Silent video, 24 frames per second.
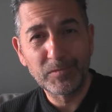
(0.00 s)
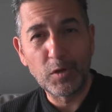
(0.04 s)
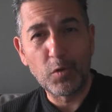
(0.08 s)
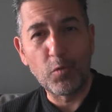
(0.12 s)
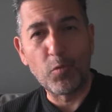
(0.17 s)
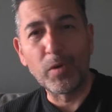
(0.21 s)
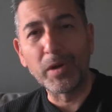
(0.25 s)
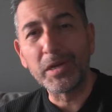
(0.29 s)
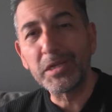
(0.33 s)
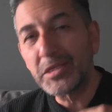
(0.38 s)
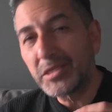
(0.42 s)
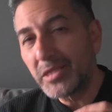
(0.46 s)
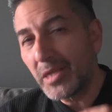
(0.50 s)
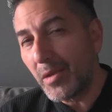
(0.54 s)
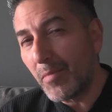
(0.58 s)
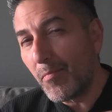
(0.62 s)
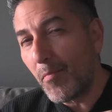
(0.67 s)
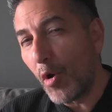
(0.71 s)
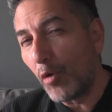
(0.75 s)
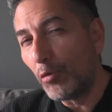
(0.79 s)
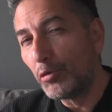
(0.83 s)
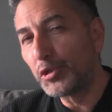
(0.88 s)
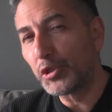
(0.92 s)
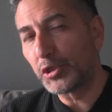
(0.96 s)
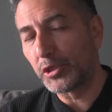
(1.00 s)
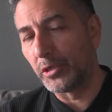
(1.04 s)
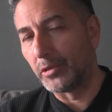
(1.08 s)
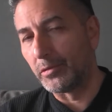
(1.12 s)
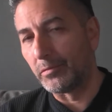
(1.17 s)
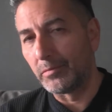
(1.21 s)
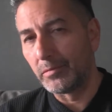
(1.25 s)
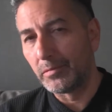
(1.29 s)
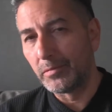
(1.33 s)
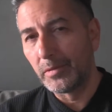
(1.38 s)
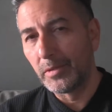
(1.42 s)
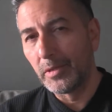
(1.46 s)
What is the
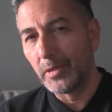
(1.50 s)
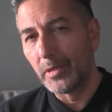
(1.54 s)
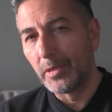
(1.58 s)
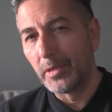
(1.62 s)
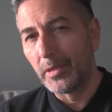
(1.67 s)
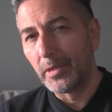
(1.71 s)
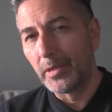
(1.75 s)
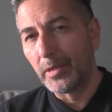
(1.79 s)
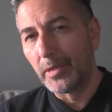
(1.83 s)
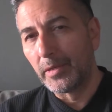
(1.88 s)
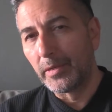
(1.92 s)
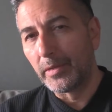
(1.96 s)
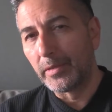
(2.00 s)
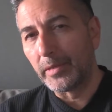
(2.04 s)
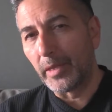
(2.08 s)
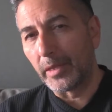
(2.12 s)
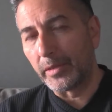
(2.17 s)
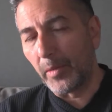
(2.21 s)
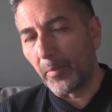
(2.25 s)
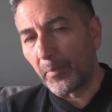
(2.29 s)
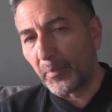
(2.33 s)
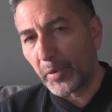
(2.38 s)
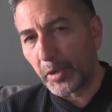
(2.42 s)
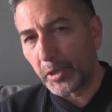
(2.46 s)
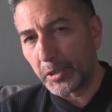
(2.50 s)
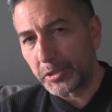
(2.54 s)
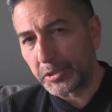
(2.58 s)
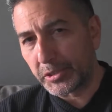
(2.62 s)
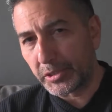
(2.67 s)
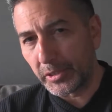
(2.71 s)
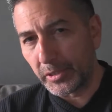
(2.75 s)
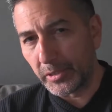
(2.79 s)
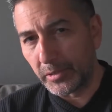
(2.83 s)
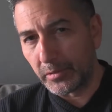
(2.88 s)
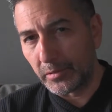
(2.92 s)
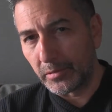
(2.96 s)
emotion that the
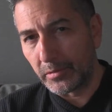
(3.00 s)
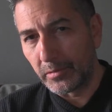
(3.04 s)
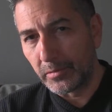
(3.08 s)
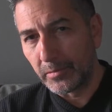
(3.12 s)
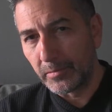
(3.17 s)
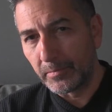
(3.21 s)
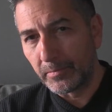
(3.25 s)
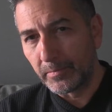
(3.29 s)
person